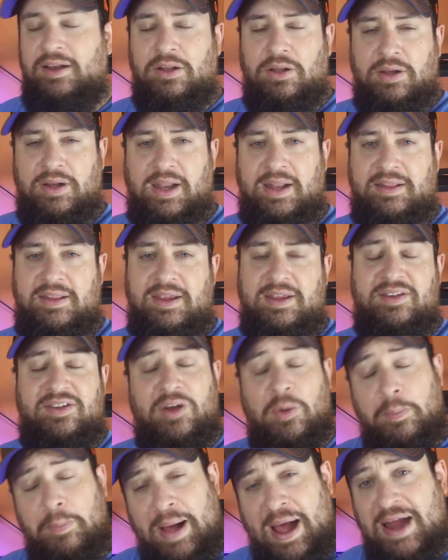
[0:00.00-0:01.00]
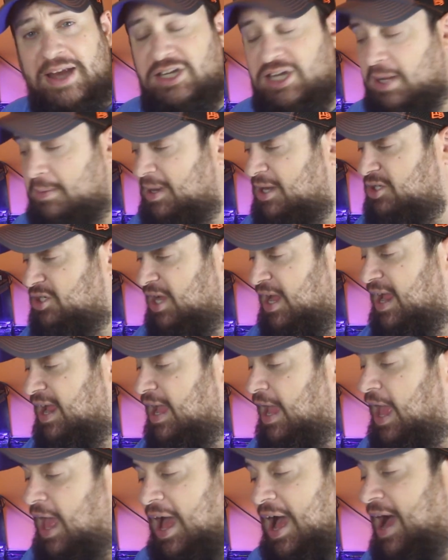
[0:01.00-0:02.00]
a look at these. They're by
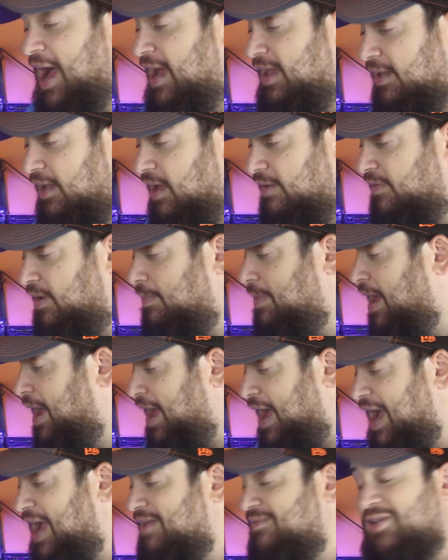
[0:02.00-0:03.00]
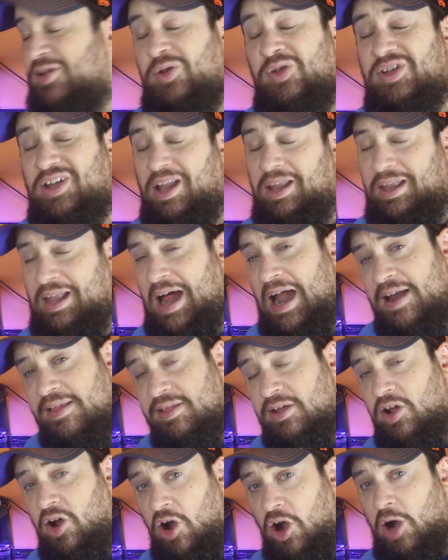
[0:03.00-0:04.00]
JBJ. I love them. I've used a lot of
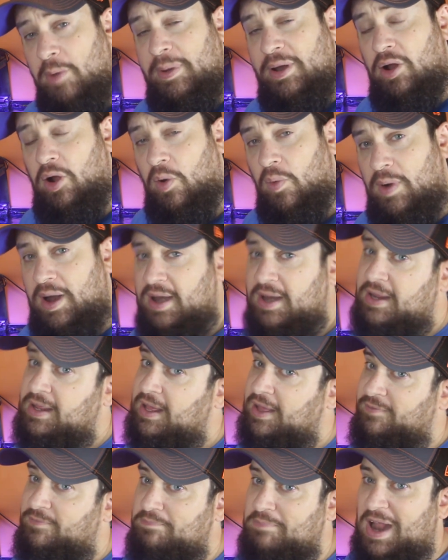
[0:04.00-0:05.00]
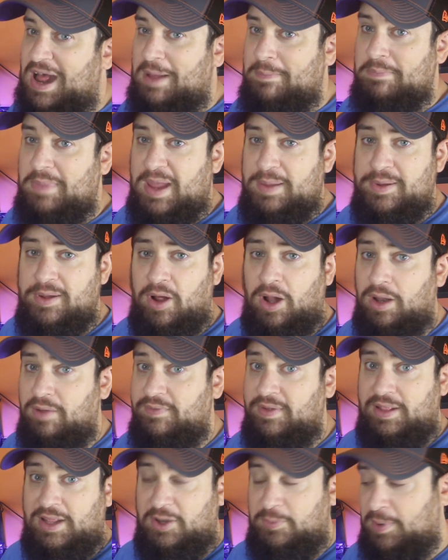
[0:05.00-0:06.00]
the carbon already, if not maybe all
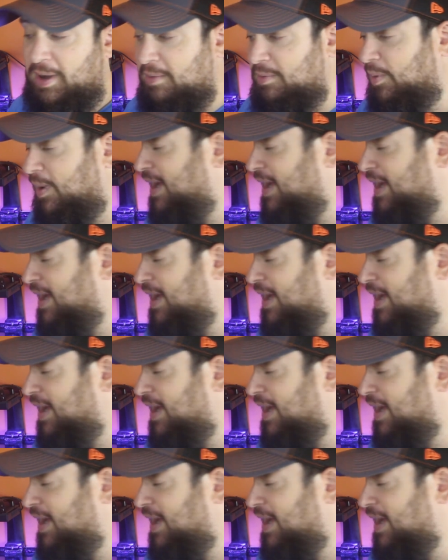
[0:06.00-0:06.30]
of it. That's probably